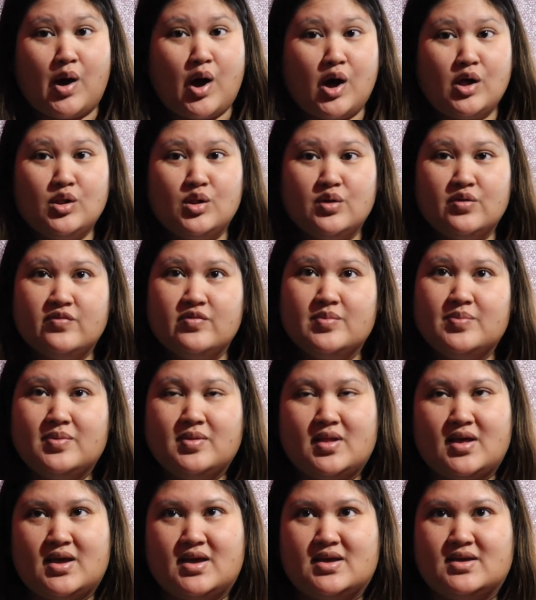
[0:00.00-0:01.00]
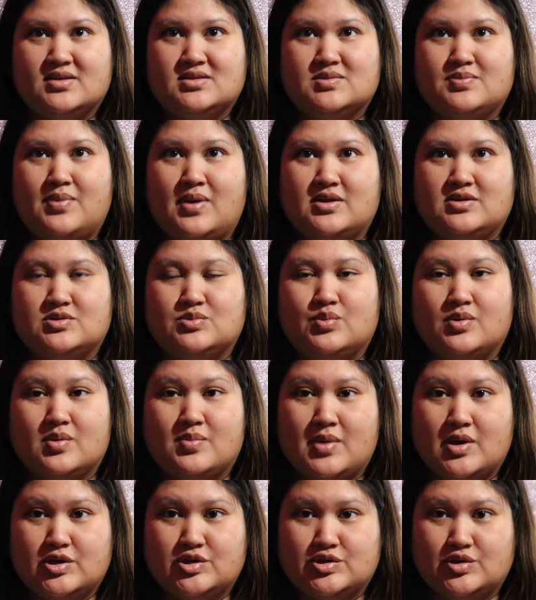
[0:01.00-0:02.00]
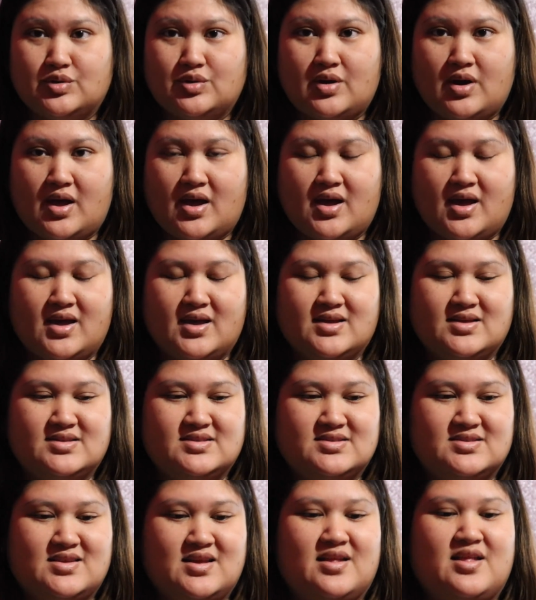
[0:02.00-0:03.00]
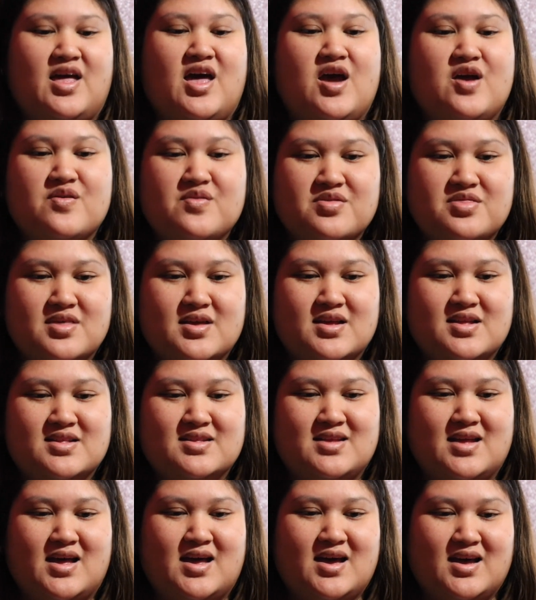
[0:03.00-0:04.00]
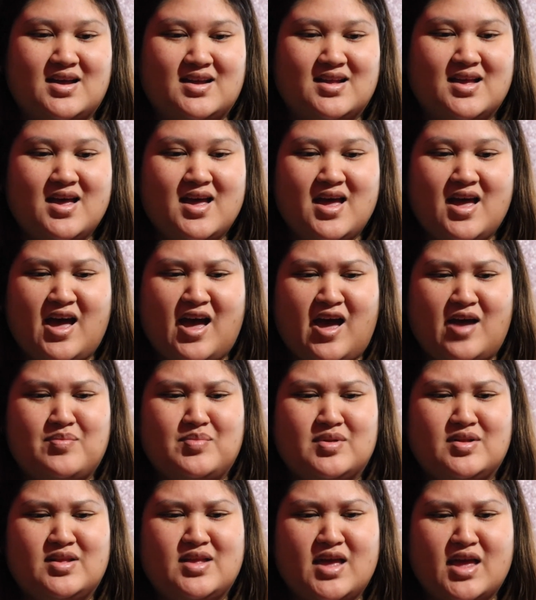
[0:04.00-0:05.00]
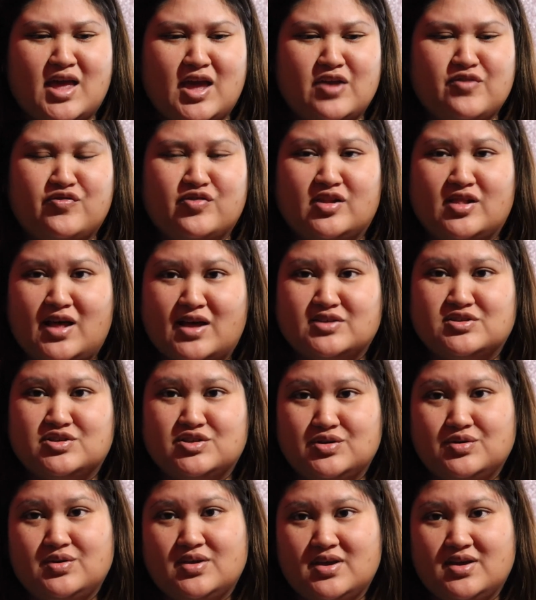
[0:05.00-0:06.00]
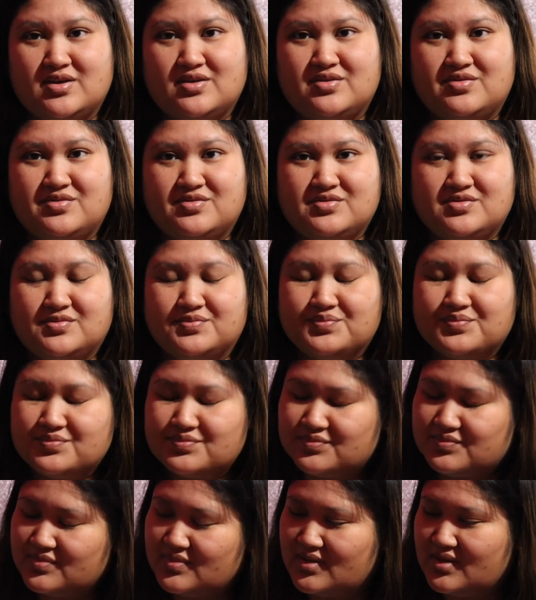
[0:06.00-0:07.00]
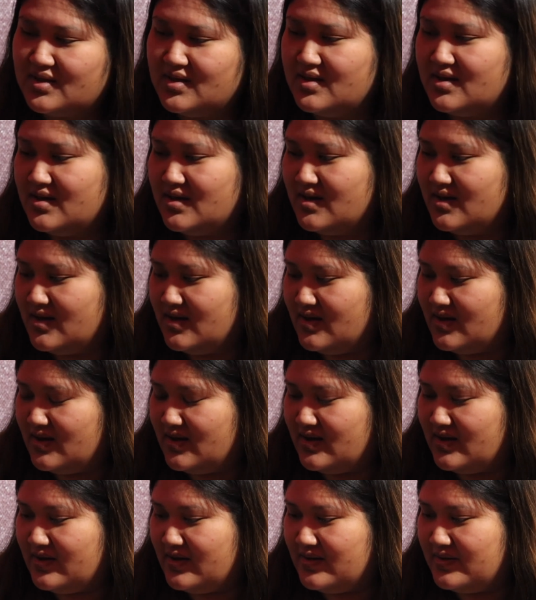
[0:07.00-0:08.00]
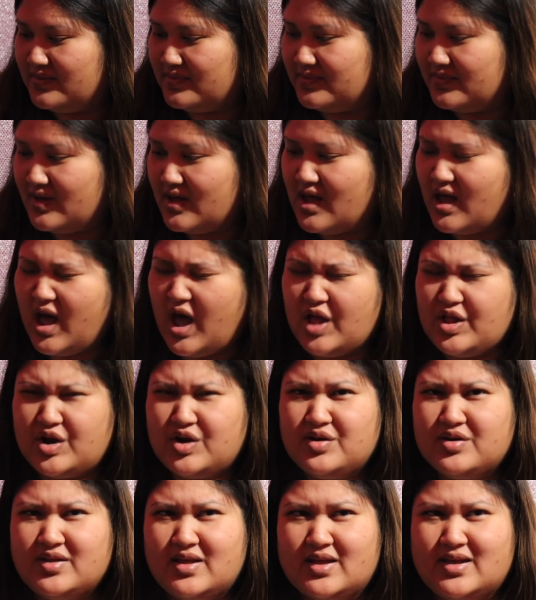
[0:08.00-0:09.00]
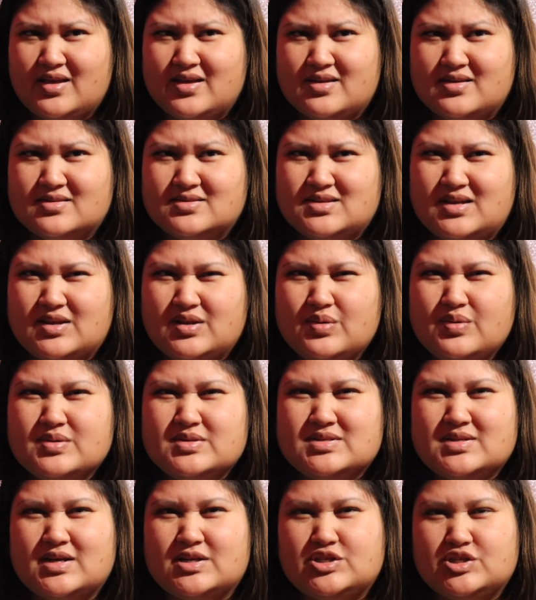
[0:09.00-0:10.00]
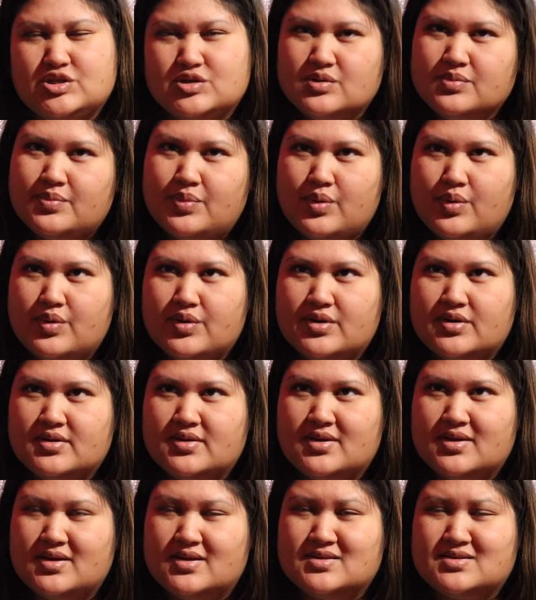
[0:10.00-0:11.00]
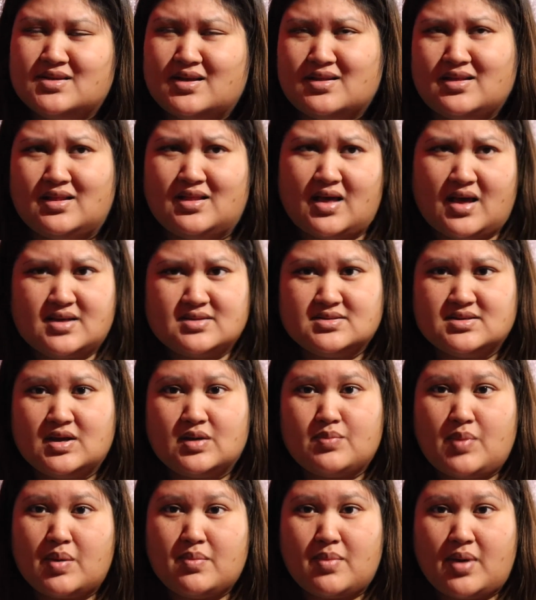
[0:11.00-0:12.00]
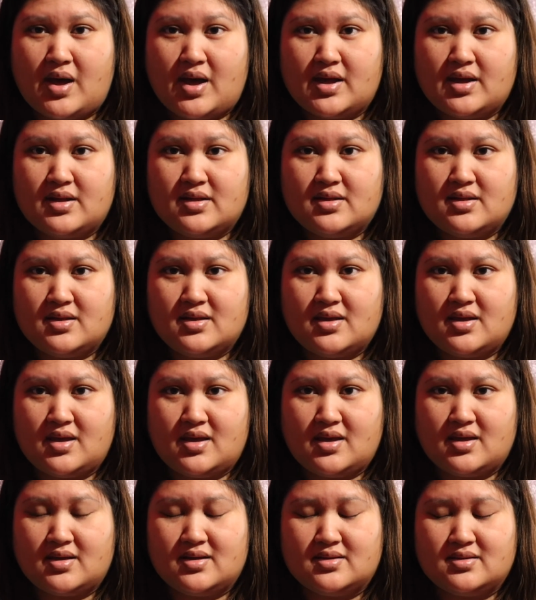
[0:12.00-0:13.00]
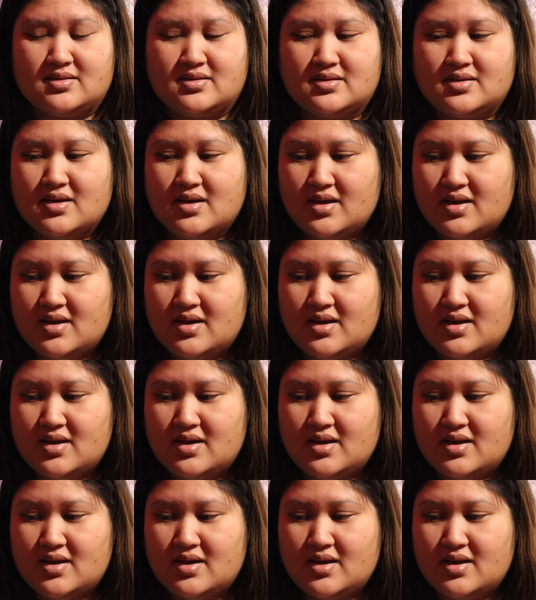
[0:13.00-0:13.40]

all over the place but i just want to make sure i said everything that i've been thinking for the last two years um, another thing is, I know it's not too important, it's like the last thing on my mind, and